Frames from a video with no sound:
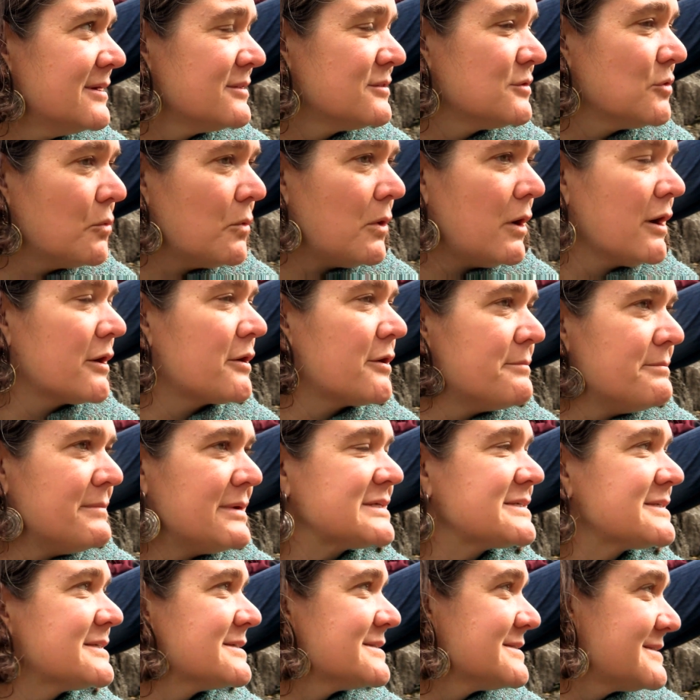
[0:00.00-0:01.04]
The water
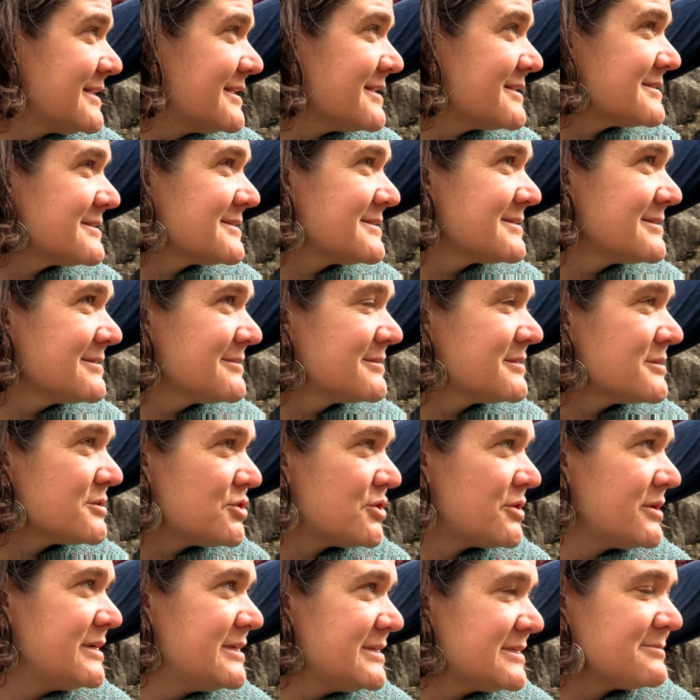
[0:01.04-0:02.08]
misses us. The
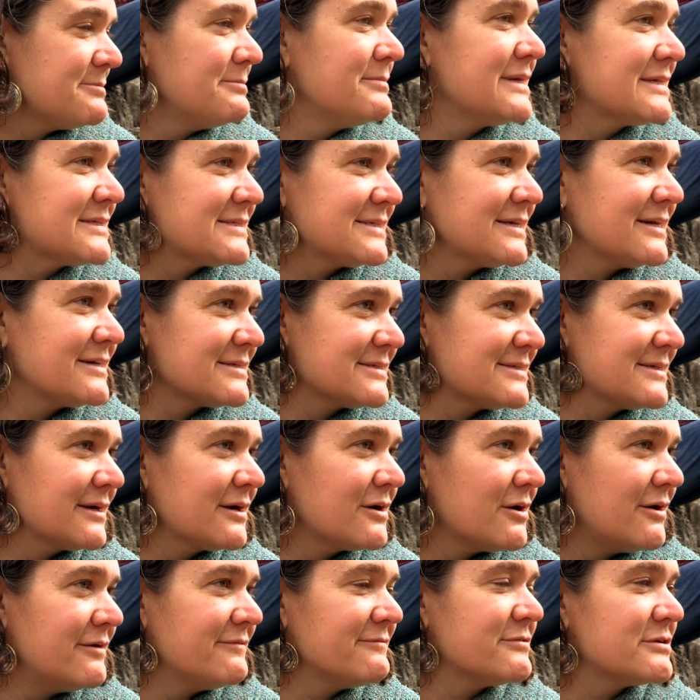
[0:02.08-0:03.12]
trees miss us in
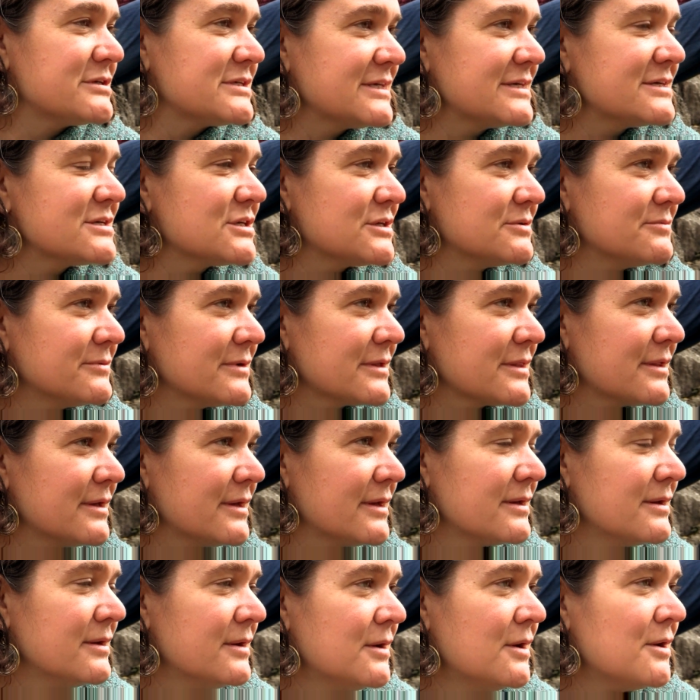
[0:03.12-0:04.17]
conversation with
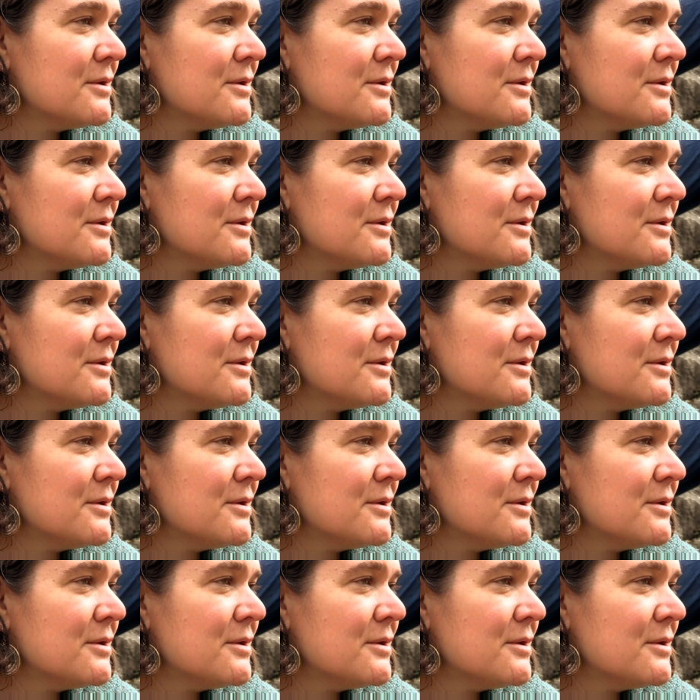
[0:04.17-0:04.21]
it.